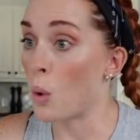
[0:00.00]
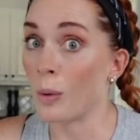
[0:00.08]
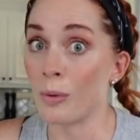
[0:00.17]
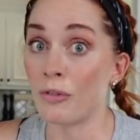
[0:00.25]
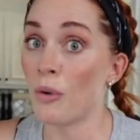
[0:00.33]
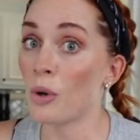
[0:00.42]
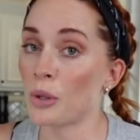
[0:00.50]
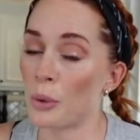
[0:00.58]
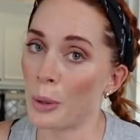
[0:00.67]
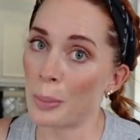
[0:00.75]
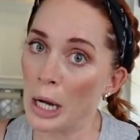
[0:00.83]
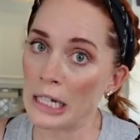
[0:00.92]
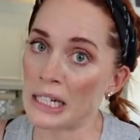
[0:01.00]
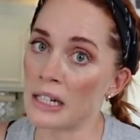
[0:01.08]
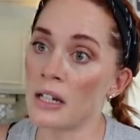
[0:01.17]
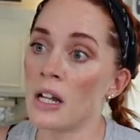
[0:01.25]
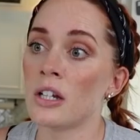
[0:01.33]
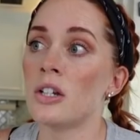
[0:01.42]
or before you were pregnant.
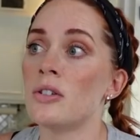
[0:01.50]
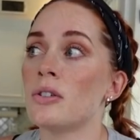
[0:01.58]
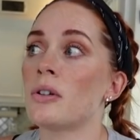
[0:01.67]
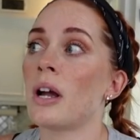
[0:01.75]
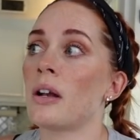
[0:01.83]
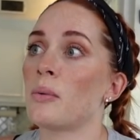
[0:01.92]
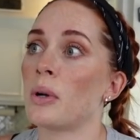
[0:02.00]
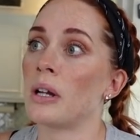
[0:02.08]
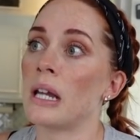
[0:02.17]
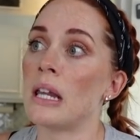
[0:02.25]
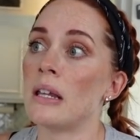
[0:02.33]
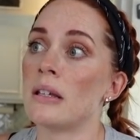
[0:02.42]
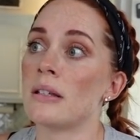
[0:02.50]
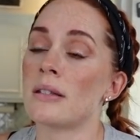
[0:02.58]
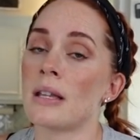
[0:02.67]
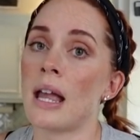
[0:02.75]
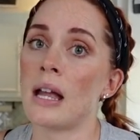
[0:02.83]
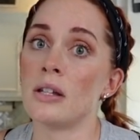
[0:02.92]
You do kind of want to ease,
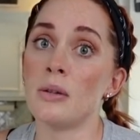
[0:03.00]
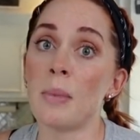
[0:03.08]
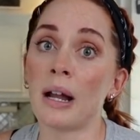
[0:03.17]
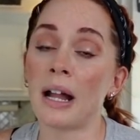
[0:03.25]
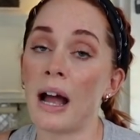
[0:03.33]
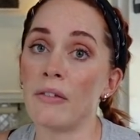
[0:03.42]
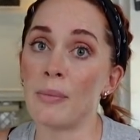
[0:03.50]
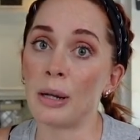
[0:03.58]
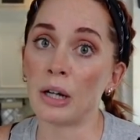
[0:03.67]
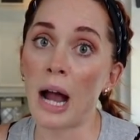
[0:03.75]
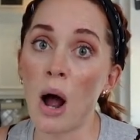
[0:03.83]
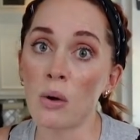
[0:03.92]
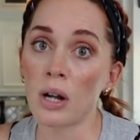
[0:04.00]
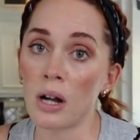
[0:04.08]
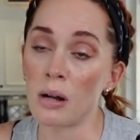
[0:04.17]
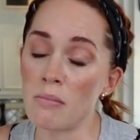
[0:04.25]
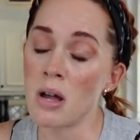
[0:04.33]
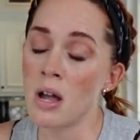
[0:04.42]
and you might have a better
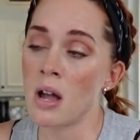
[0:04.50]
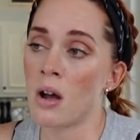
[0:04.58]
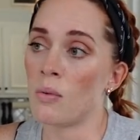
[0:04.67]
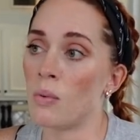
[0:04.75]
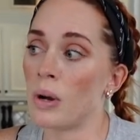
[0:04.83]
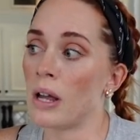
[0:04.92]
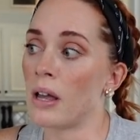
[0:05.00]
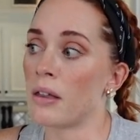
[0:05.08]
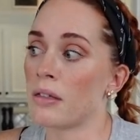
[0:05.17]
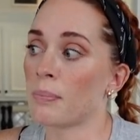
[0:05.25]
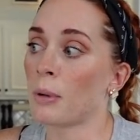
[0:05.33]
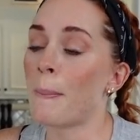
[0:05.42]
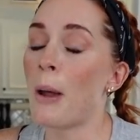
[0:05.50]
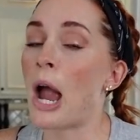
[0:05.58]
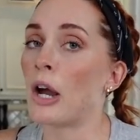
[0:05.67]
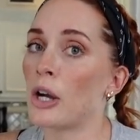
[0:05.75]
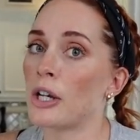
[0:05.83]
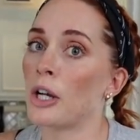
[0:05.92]
outcome with
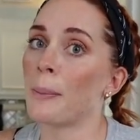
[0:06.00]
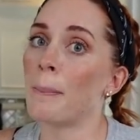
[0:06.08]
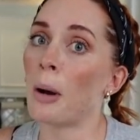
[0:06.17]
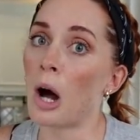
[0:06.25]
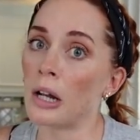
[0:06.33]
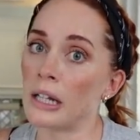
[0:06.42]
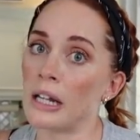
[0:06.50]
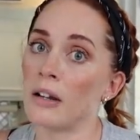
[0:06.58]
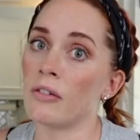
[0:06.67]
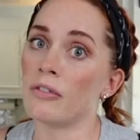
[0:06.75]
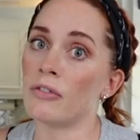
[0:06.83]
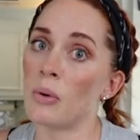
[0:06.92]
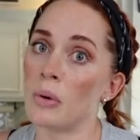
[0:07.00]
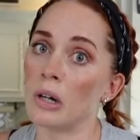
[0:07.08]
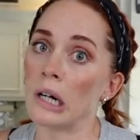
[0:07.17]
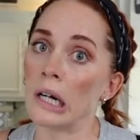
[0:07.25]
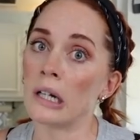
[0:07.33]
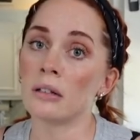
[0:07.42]
preparing your body
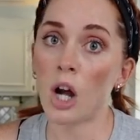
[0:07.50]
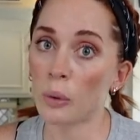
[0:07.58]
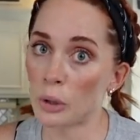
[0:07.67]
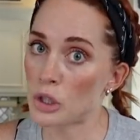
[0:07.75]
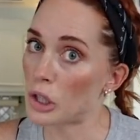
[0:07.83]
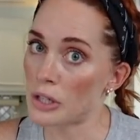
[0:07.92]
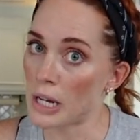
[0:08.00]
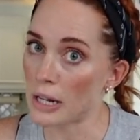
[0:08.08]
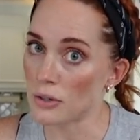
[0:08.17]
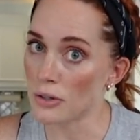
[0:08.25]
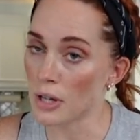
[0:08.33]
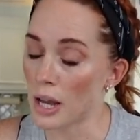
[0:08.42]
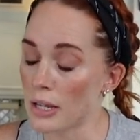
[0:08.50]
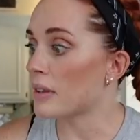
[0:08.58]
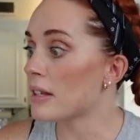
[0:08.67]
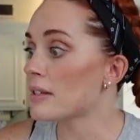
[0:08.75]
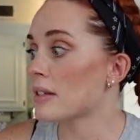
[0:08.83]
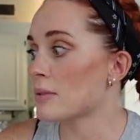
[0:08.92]
for a return to exercise.
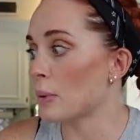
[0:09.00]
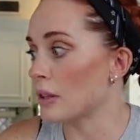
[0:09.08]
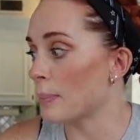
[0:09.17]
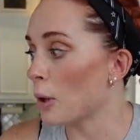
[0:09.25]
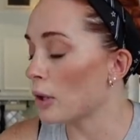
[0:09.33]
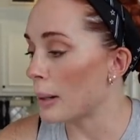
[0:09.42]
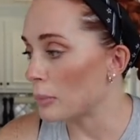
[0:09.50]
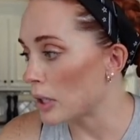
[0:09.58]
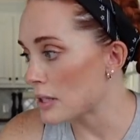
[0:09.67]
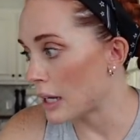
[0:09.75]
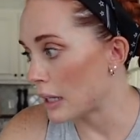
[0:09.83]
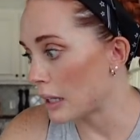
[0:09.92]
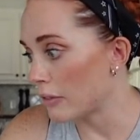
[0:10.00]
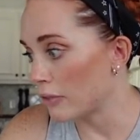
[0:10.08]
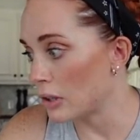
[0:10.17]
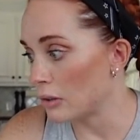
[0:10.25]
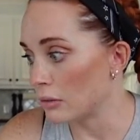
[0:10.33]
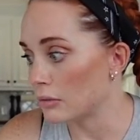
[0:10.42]
This is what the program looks like if
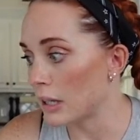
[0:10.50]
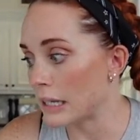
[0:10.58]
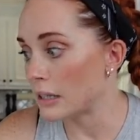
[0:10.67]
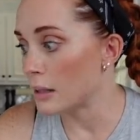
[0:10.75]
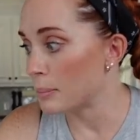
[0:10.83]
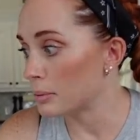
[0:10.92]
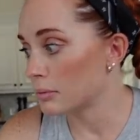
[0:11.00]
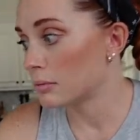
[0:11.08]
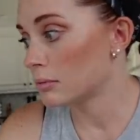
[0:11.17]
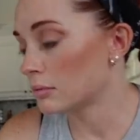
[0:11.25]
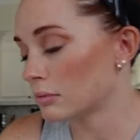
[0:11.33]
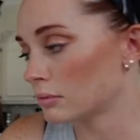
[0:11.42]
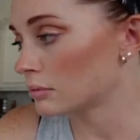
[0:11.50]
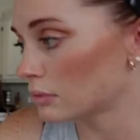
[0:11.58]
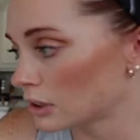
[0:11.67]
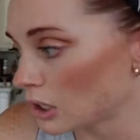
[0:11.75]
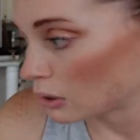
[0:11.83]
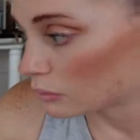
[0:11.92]
you end up,
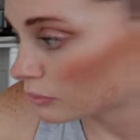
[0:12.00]
you know,